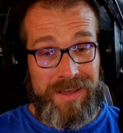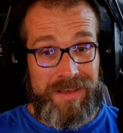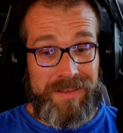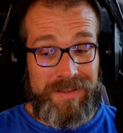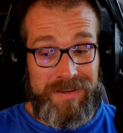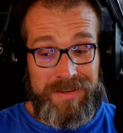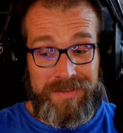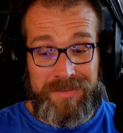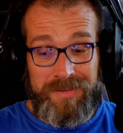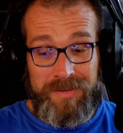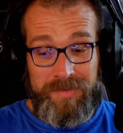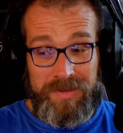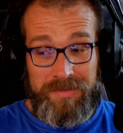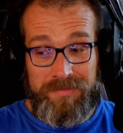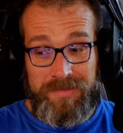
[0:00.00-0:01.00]
then it's going to
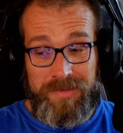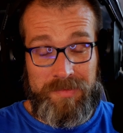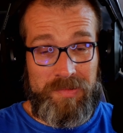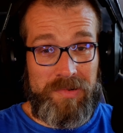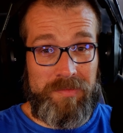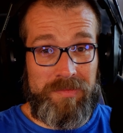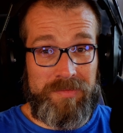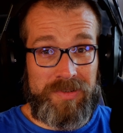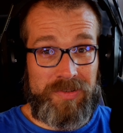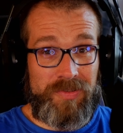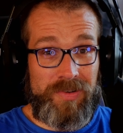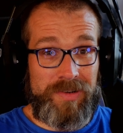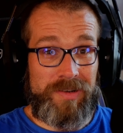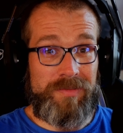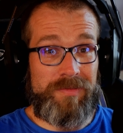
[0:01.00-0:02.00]
be a real problem to
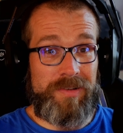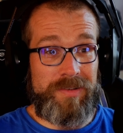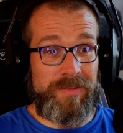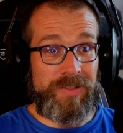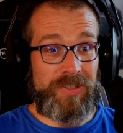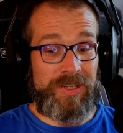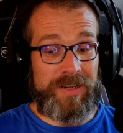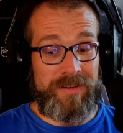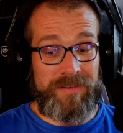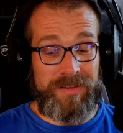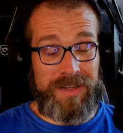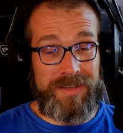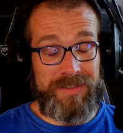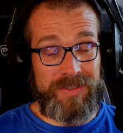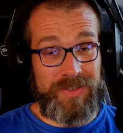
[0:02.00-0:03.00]
try and grow your channel
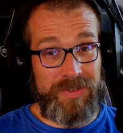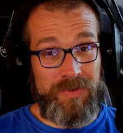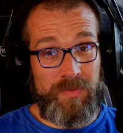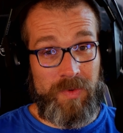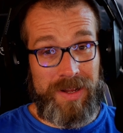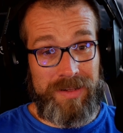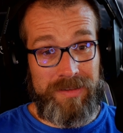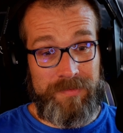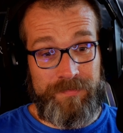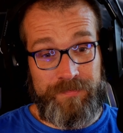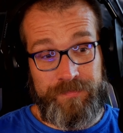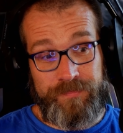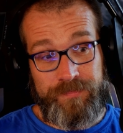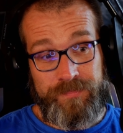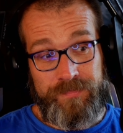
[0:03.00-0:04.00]
and to do well.
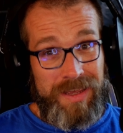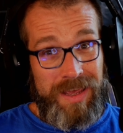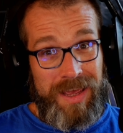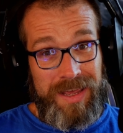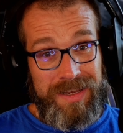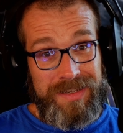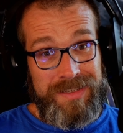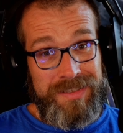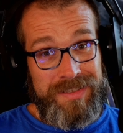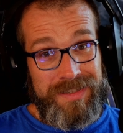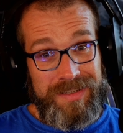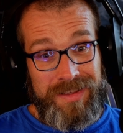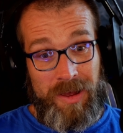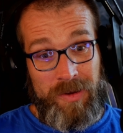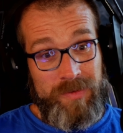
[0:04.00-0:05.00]
And
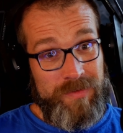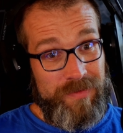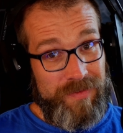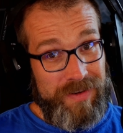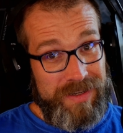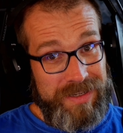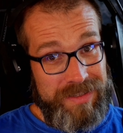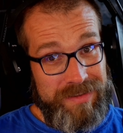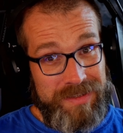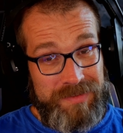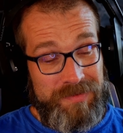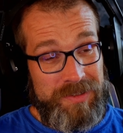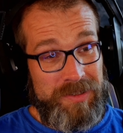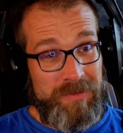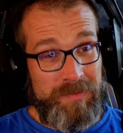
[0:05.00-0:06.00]
hopefully this
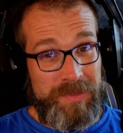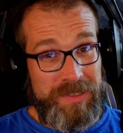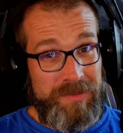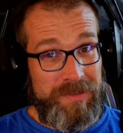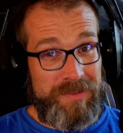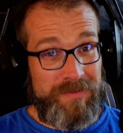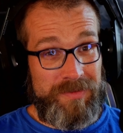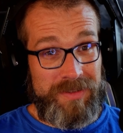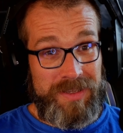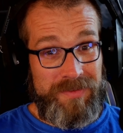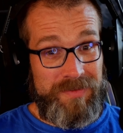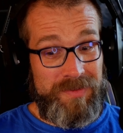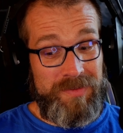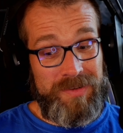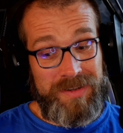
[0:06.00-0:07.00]
video will be useful if
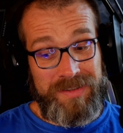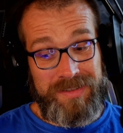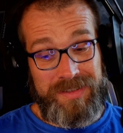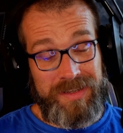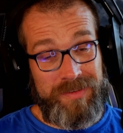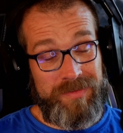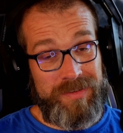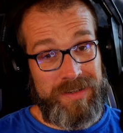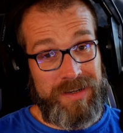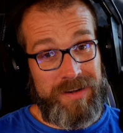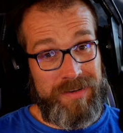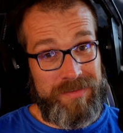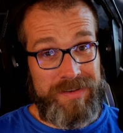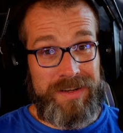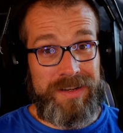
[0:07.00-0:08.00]
you're considering
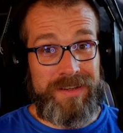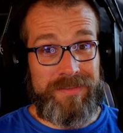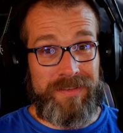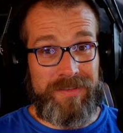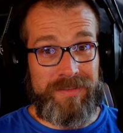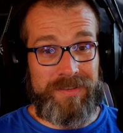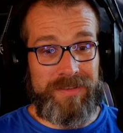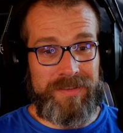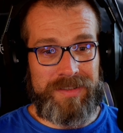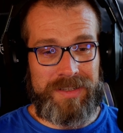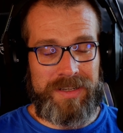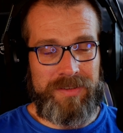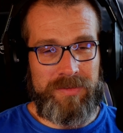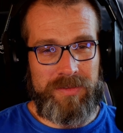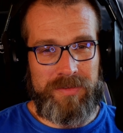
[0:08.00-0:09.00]
creating your own
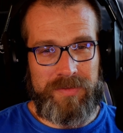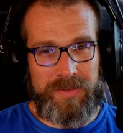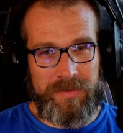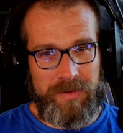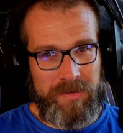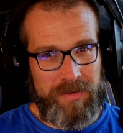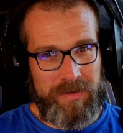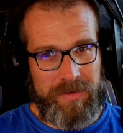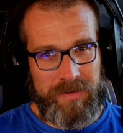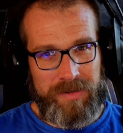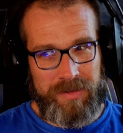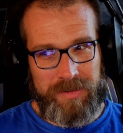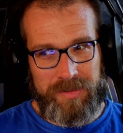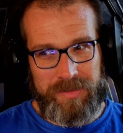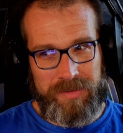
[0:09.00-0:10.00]
content, or if you are
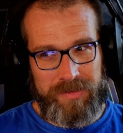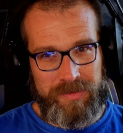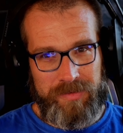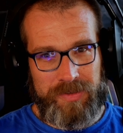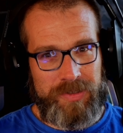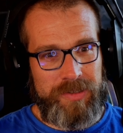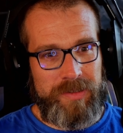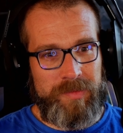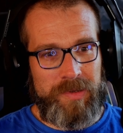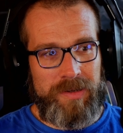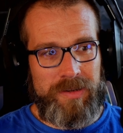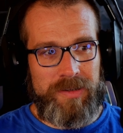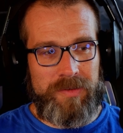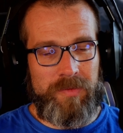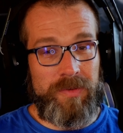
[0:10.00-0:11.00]
a
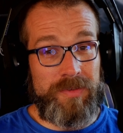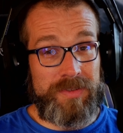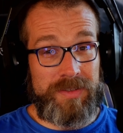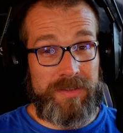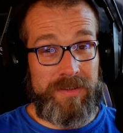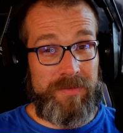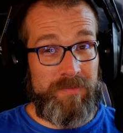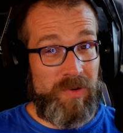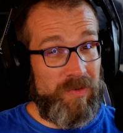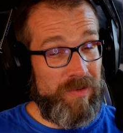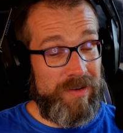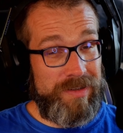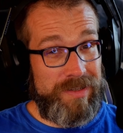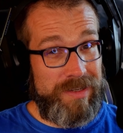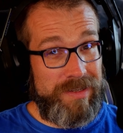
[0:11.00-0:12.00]
YouTuber who wants more
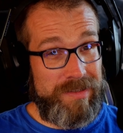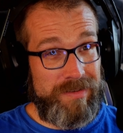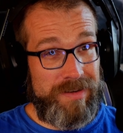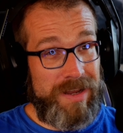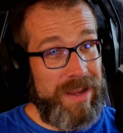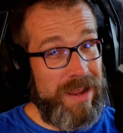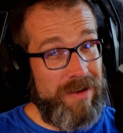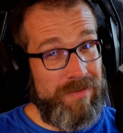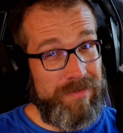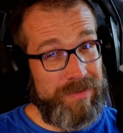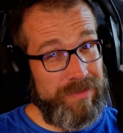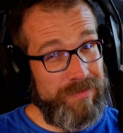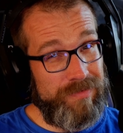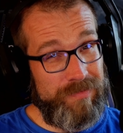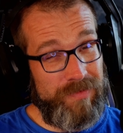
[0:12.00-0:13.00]
ideas on how
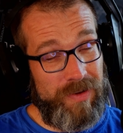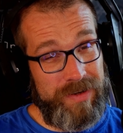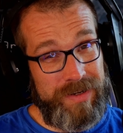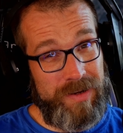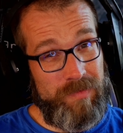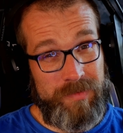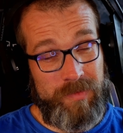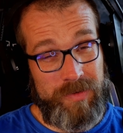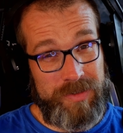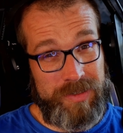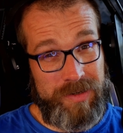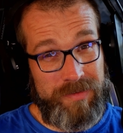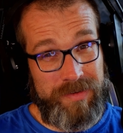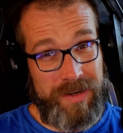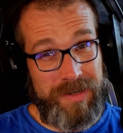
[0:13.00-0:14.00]
to find out what to
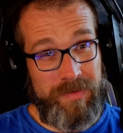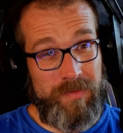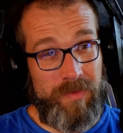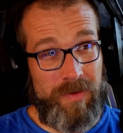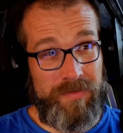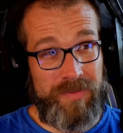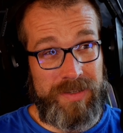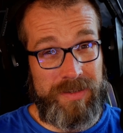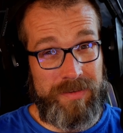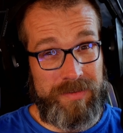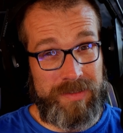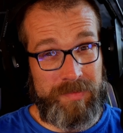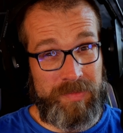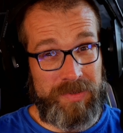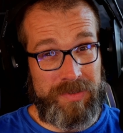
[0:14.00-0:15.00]
create, what
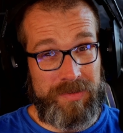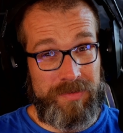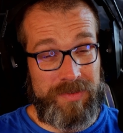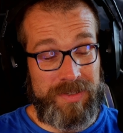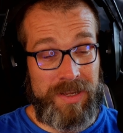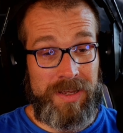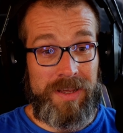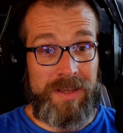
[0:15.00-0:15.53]
videos to produce.